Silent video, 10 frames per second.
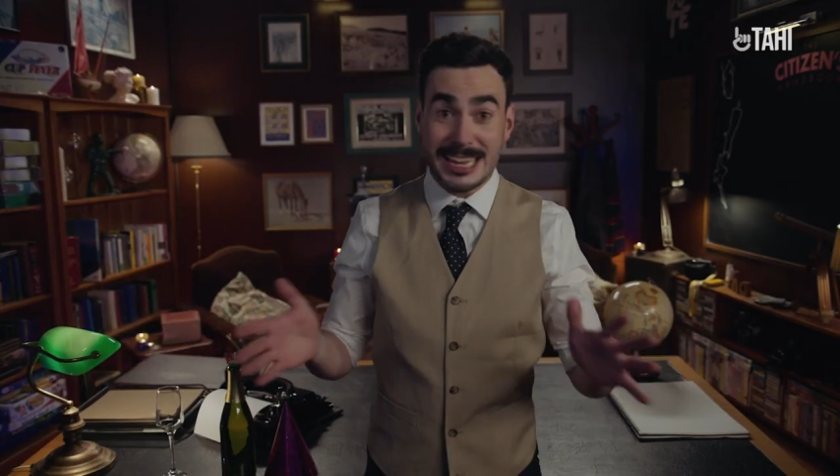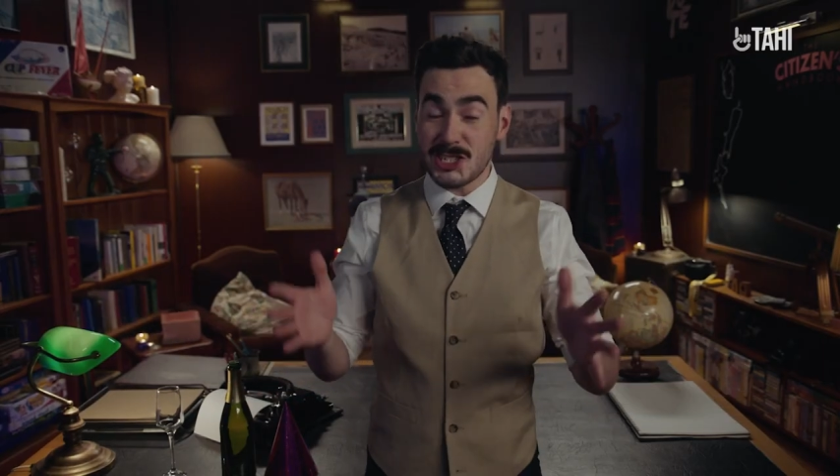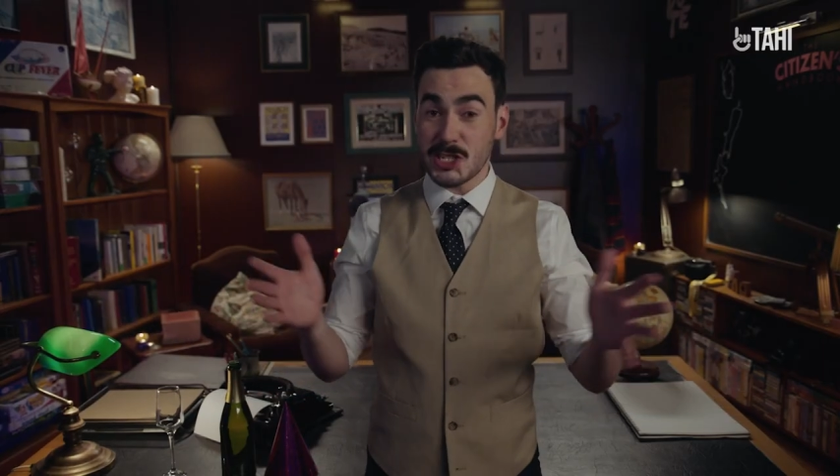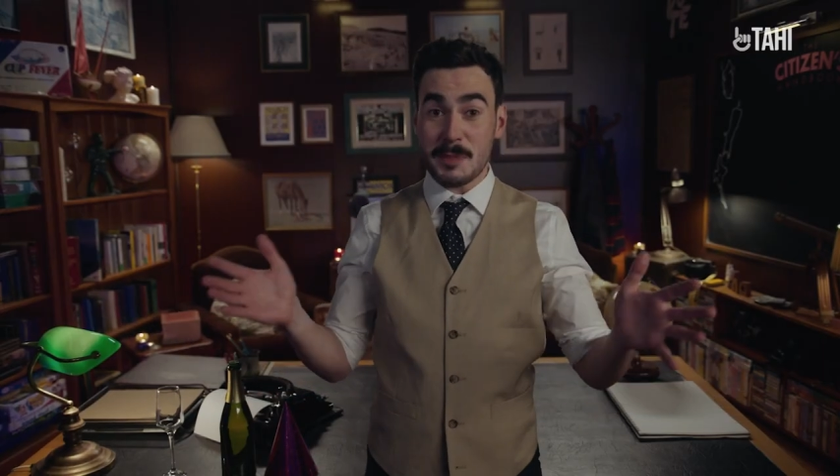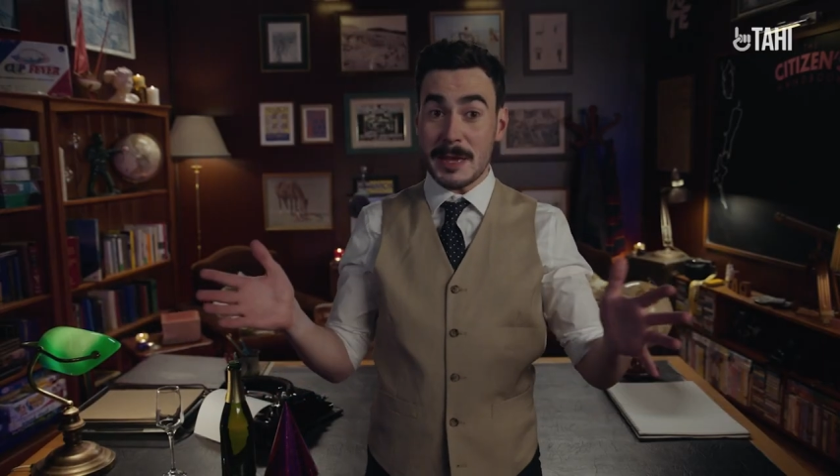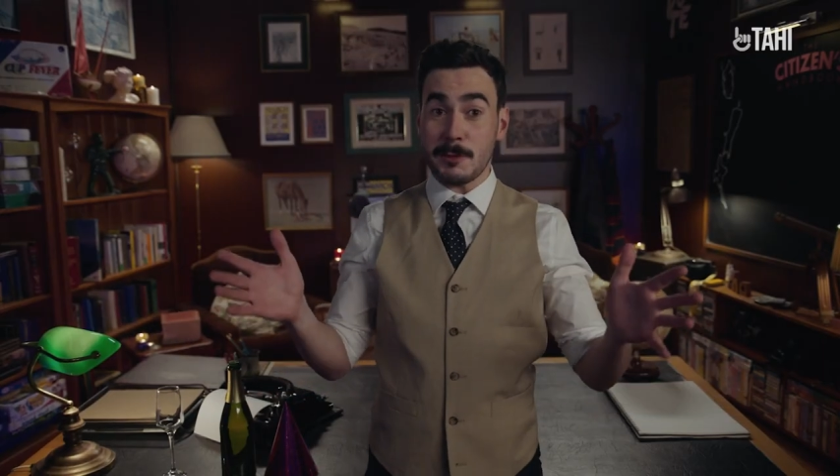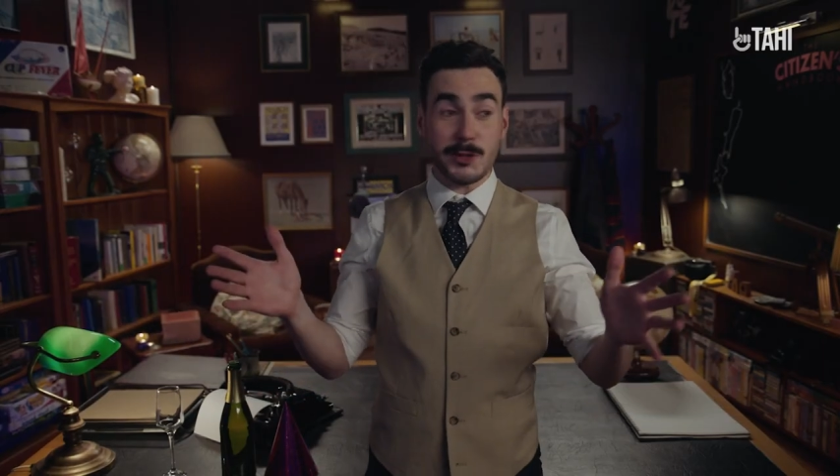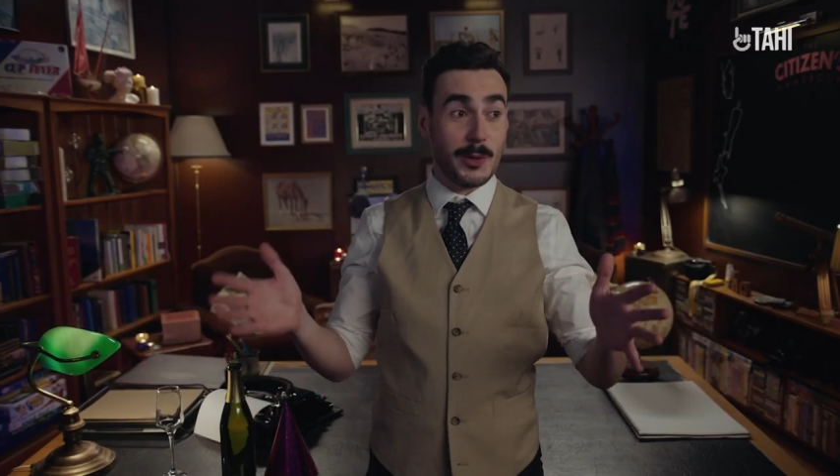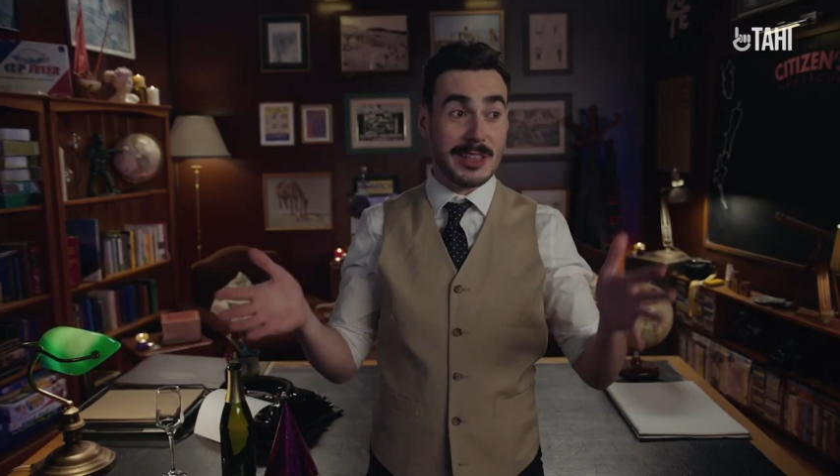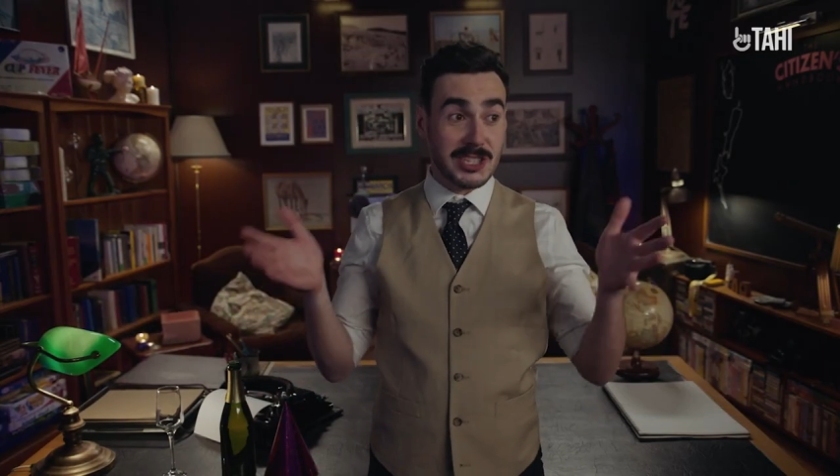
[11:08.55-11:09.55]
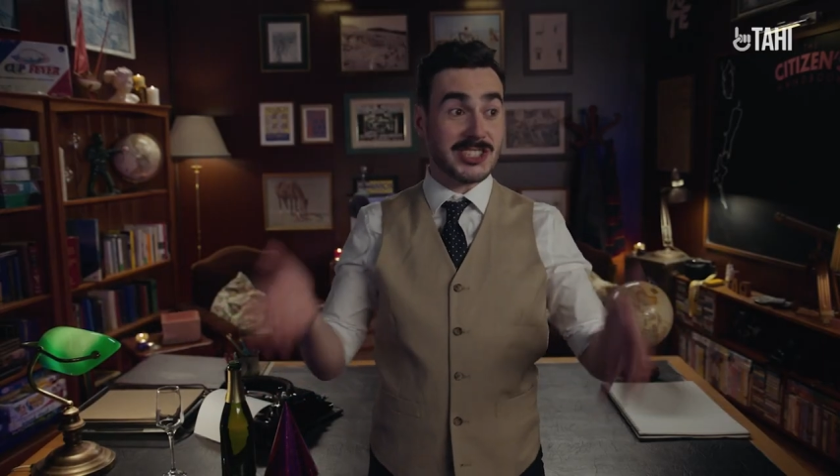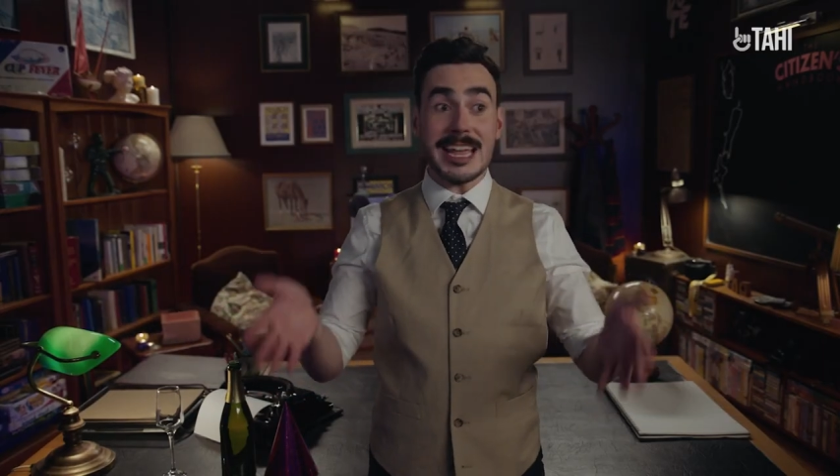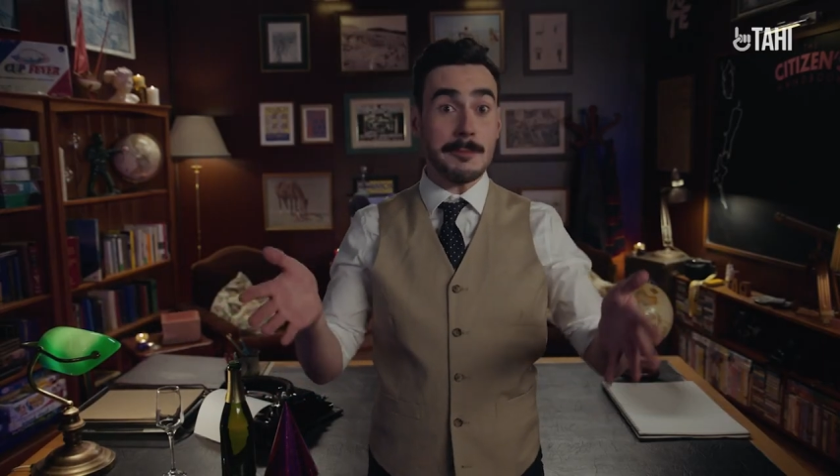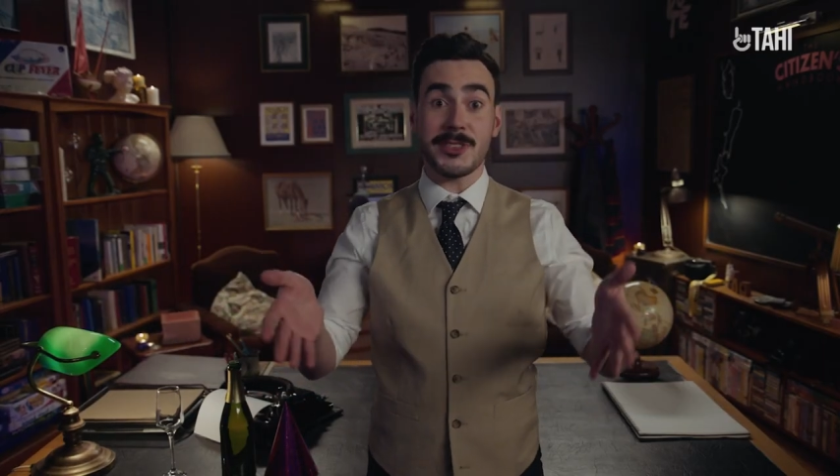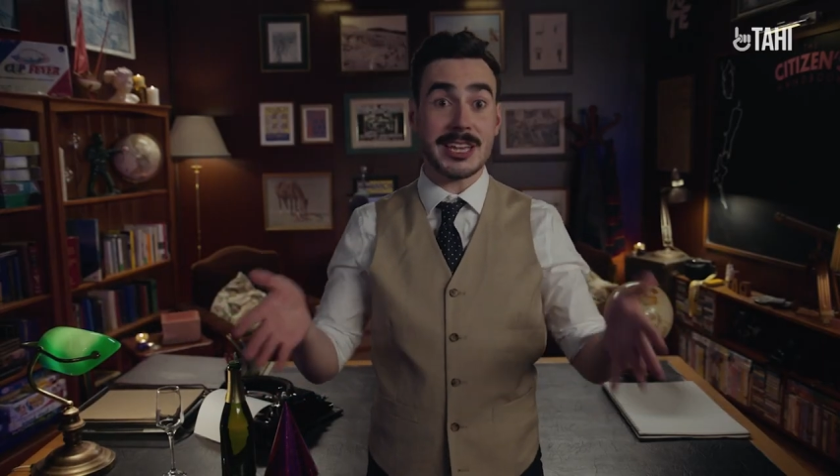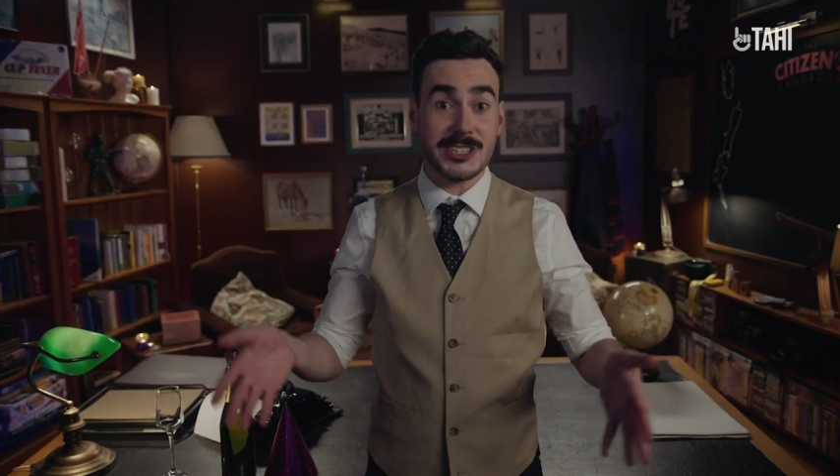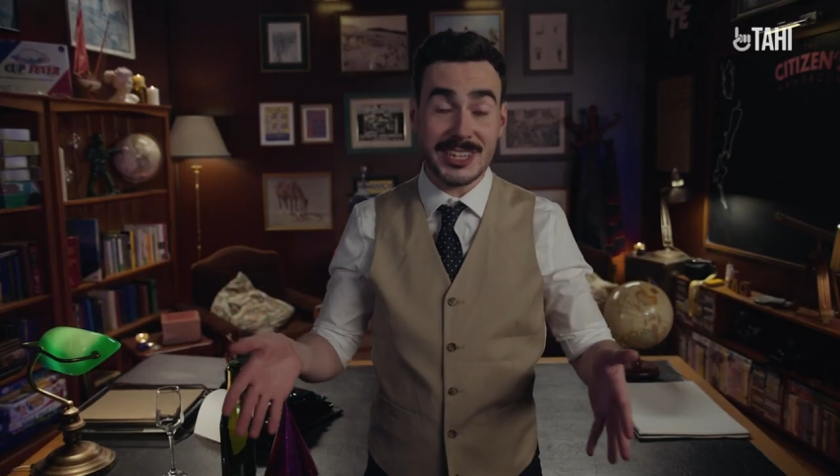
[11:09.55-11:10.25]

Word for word: is just people doing the same thing